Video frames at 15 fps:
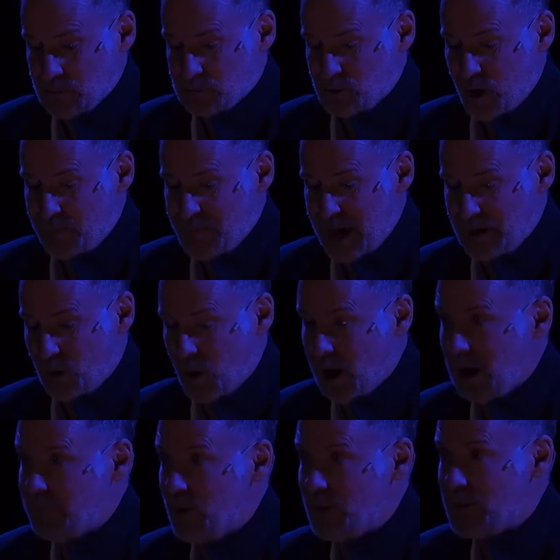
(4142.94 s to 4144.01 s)
drop that oil
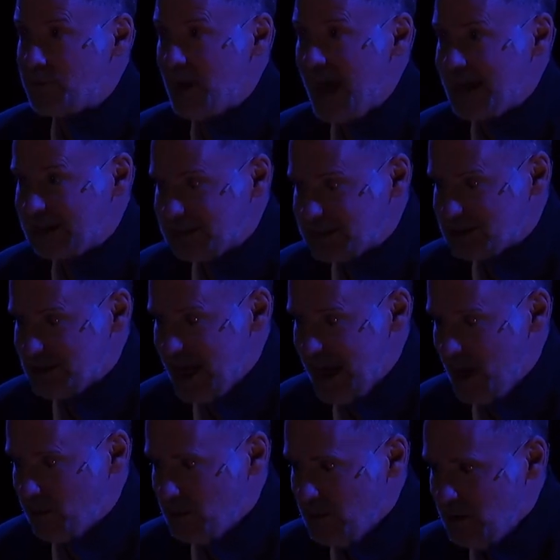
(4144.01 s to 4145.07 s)
upon the blankets now.